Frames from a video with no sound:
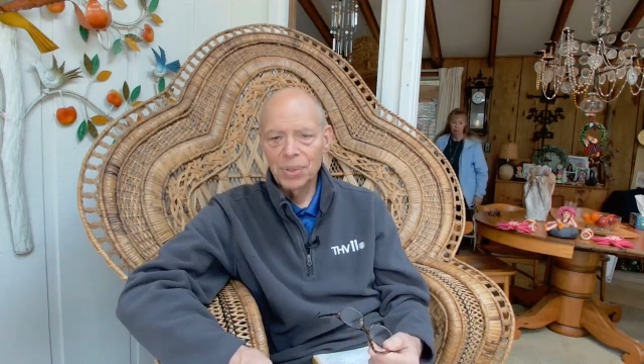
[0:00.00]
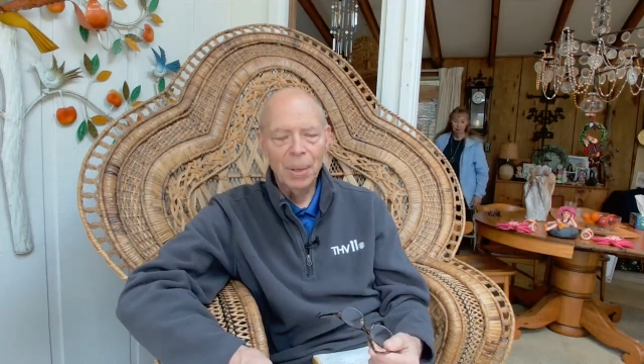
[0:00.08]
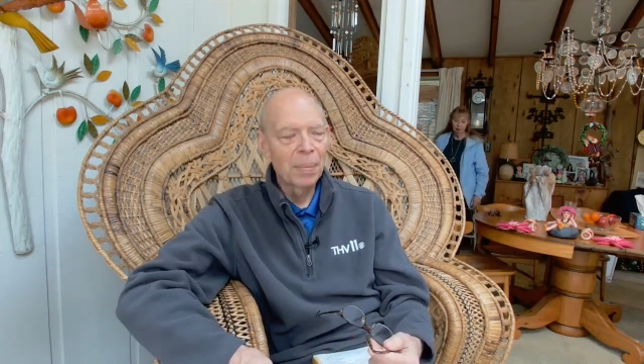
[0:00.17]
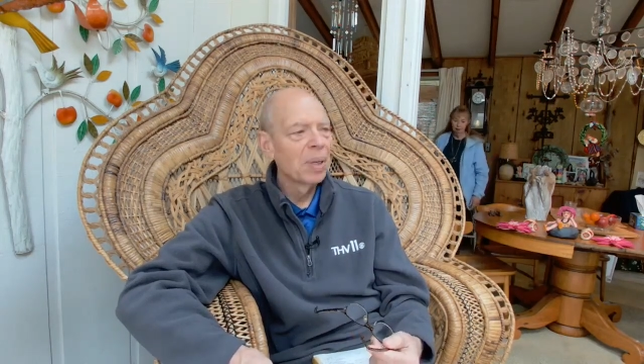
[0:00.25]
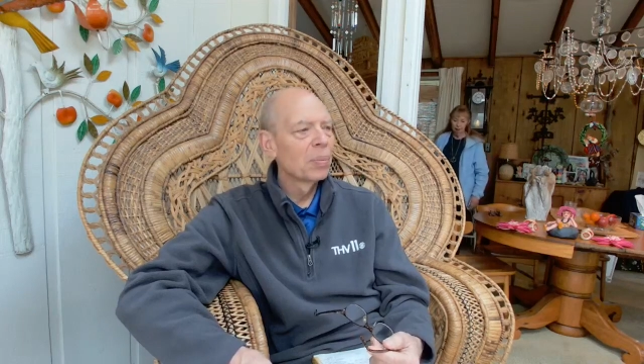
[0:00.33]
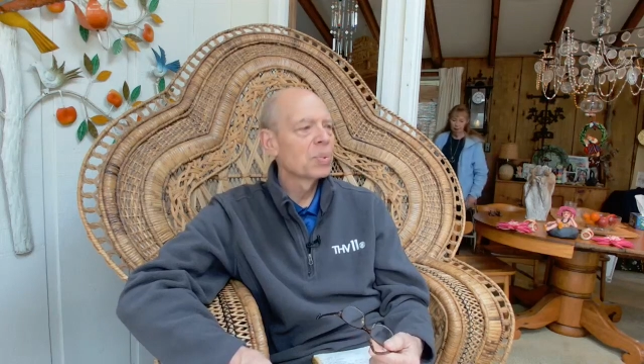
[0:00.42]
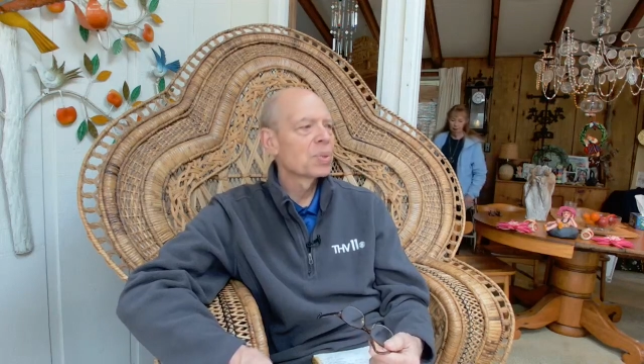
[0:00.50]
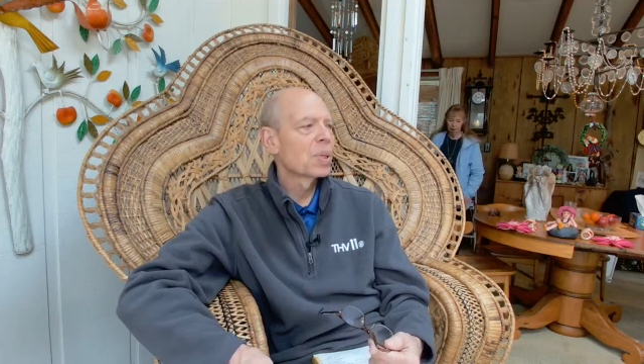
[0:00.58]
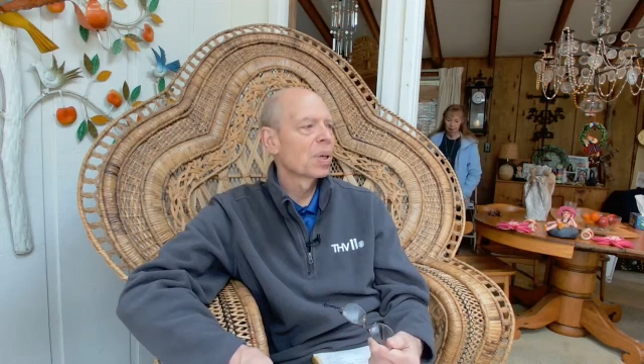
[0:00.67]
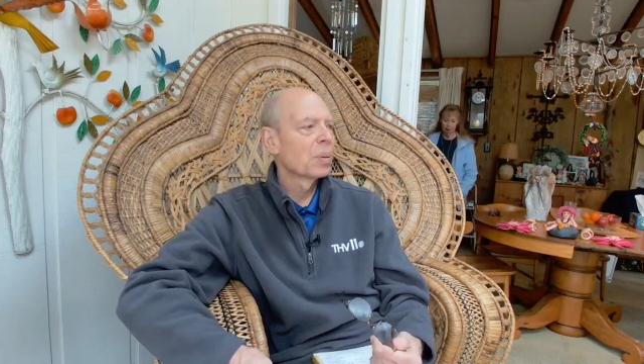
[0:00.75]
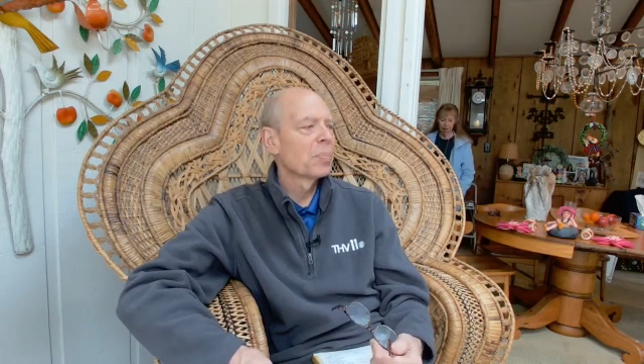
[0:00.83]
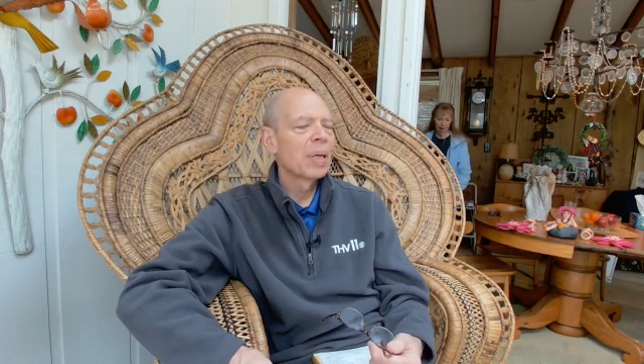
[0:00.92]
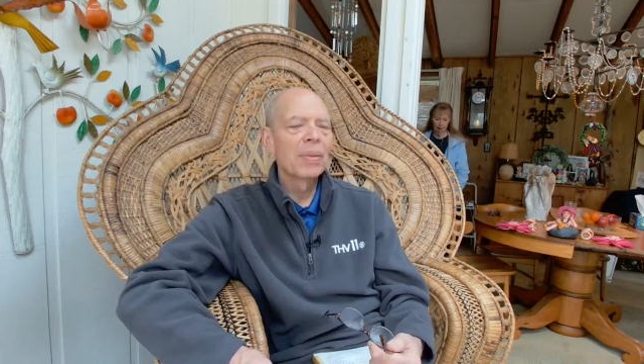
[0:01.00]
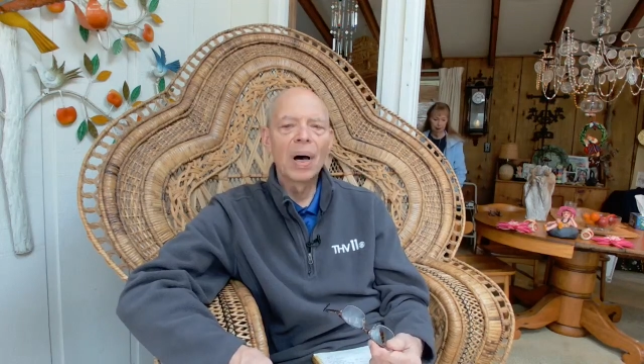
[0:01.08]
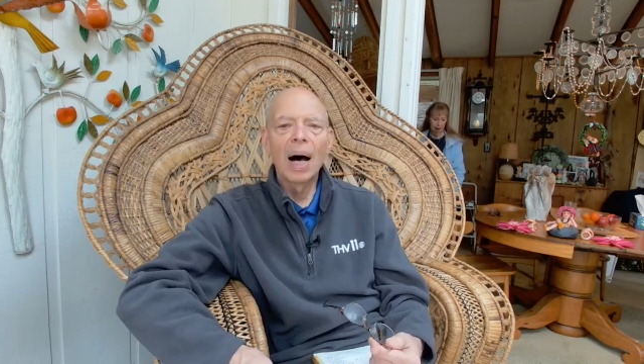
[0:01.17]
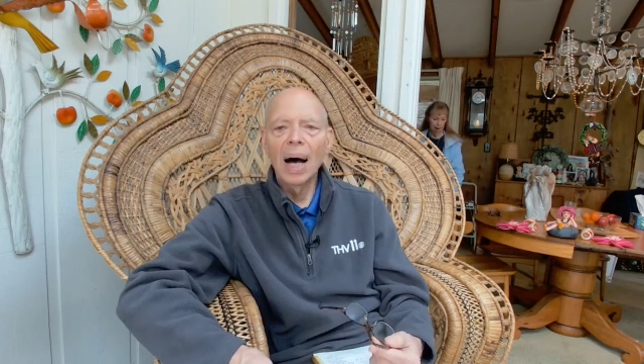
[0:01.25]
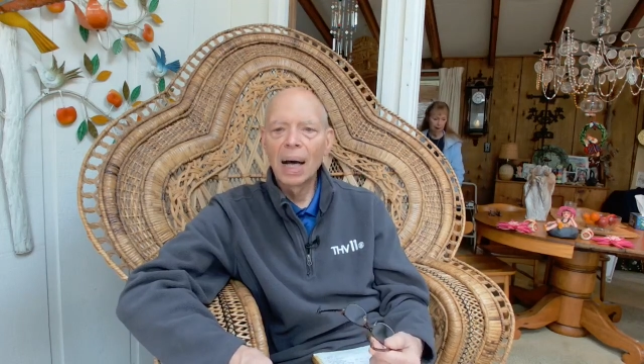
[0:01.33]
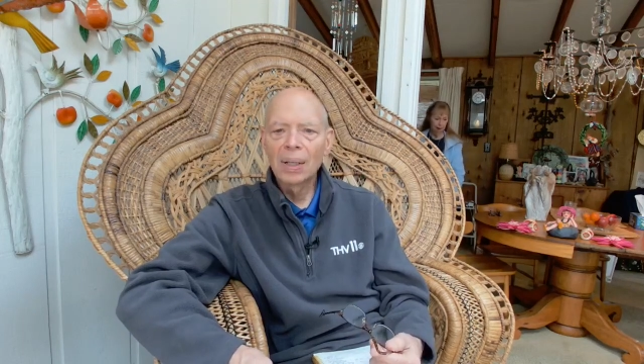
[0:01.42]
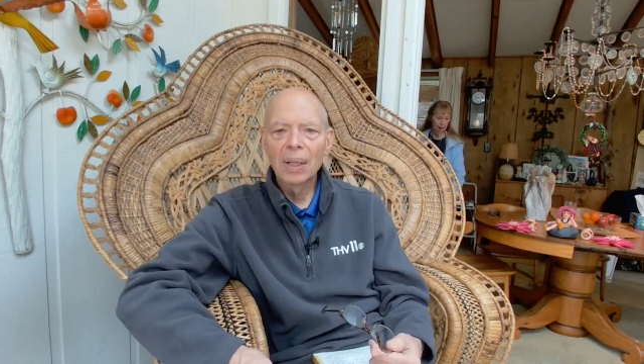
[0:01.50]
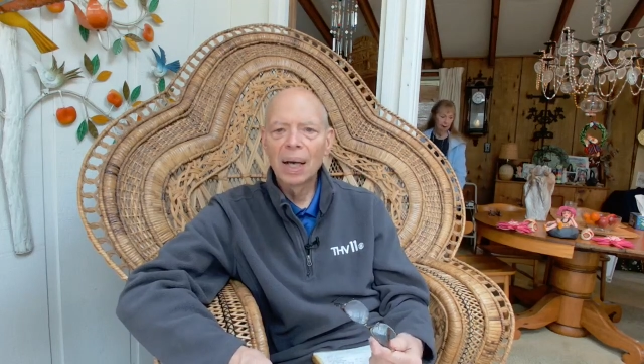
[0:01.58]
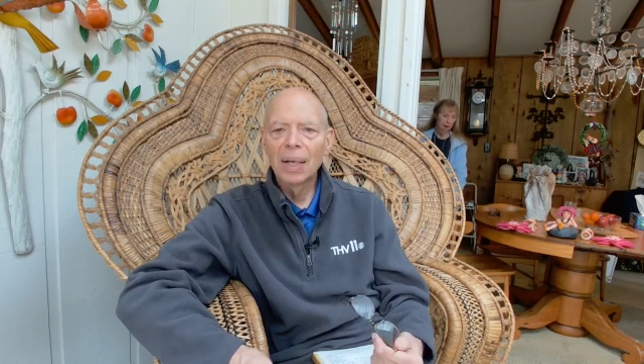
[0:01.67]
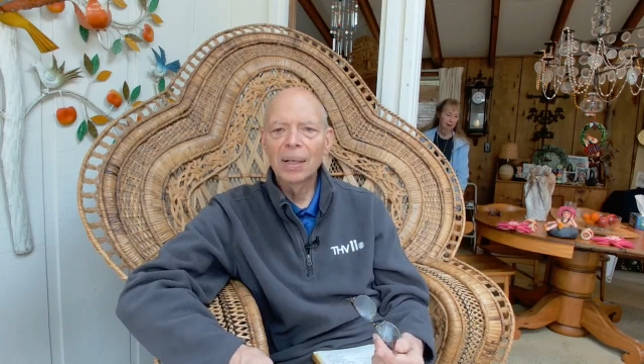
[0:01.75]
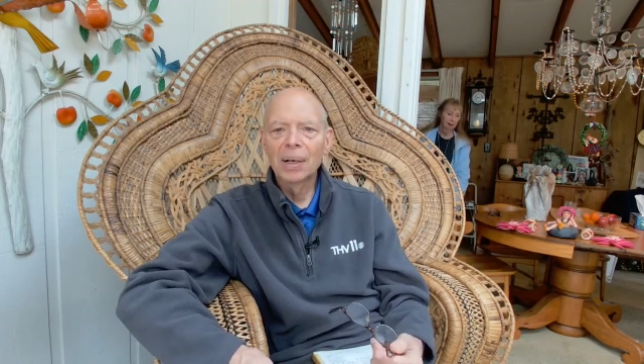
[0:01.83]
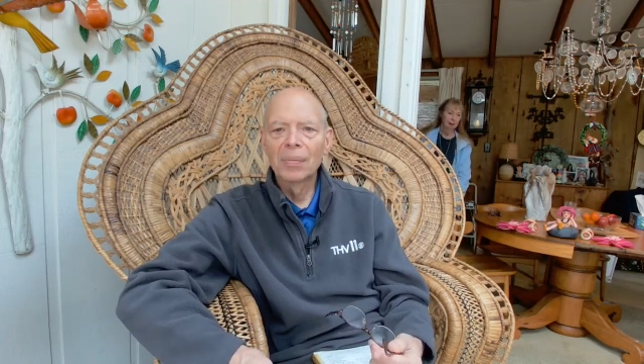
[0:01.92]
I mean, it was going to be the
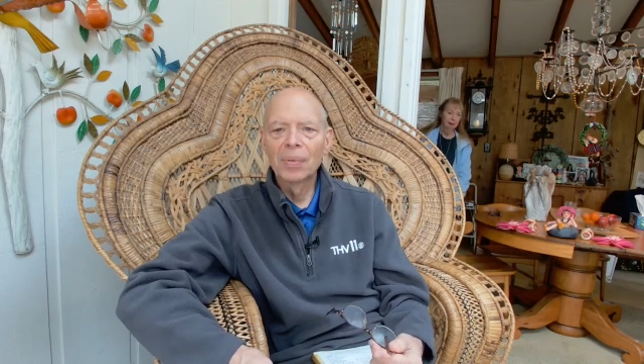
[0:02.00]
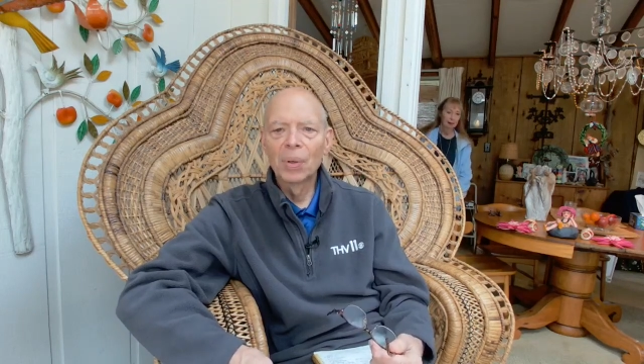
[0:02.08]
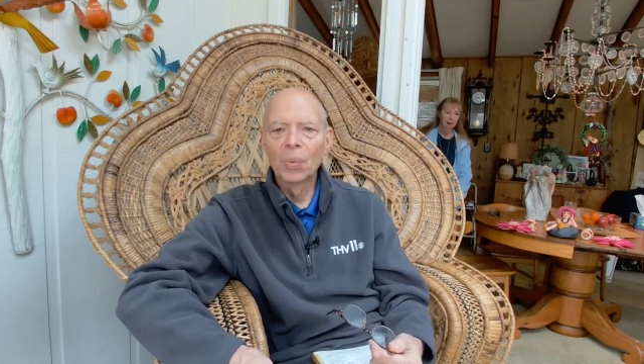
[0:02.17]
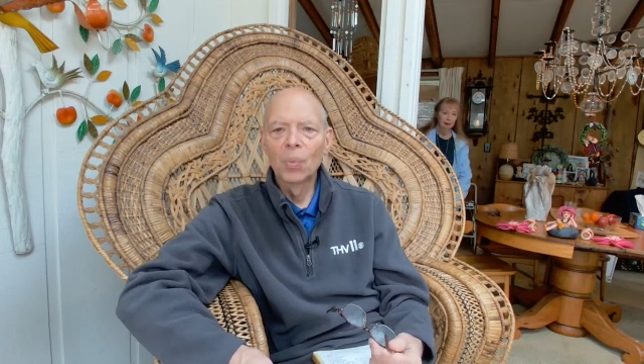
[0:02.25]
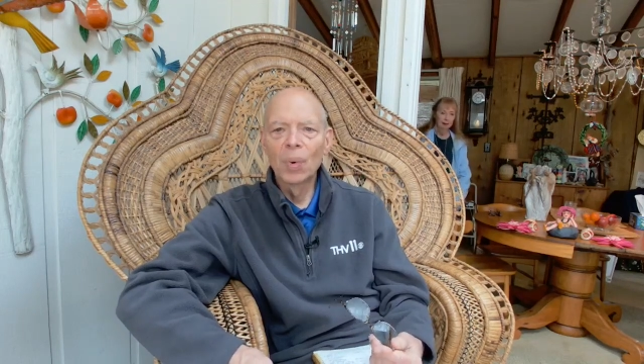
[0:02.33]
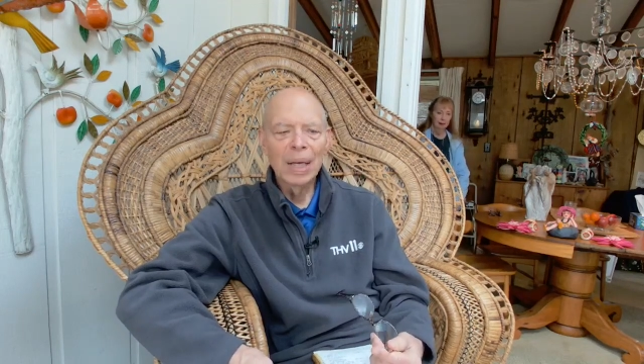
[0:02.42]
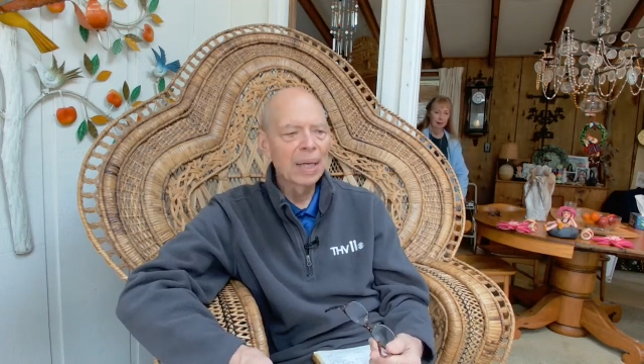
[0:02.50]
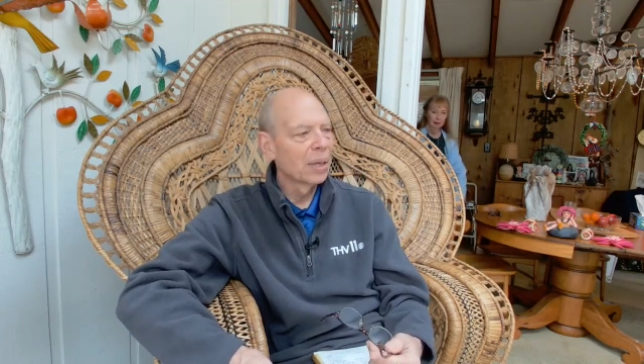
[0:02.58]
highlight of your week,